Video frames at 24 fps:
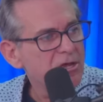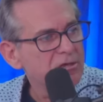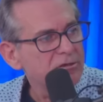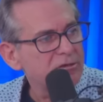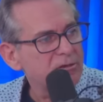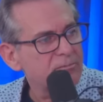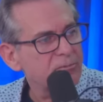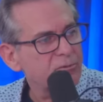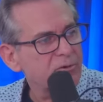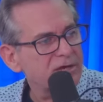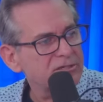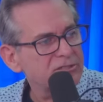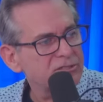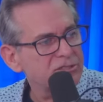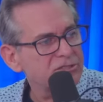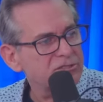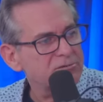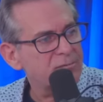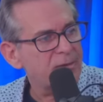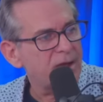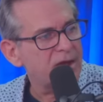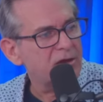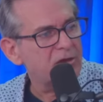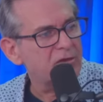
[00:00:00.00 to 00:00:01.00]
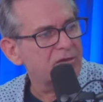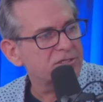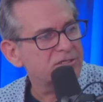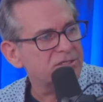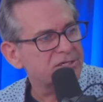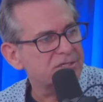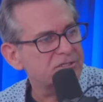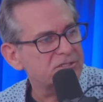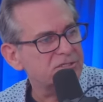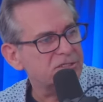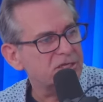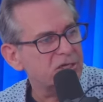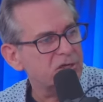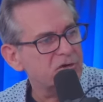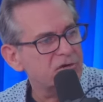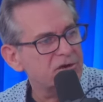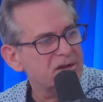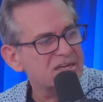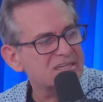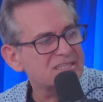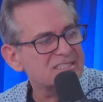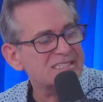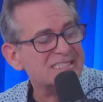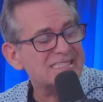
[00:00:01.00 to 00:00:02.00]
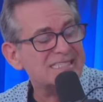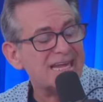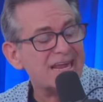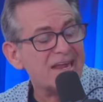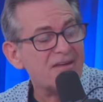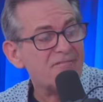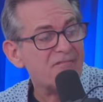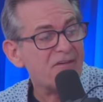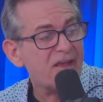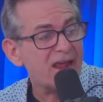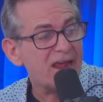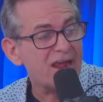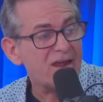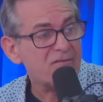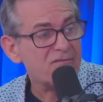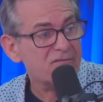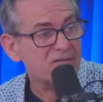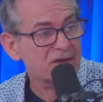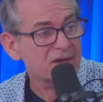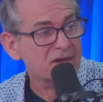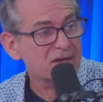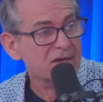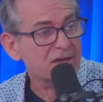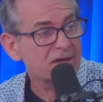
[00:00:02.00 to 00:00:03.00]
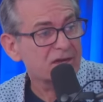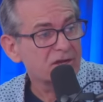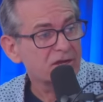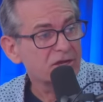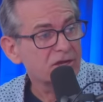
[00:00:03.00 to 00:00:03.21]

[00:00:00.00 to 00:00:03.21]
The precious metal is considered a safe haven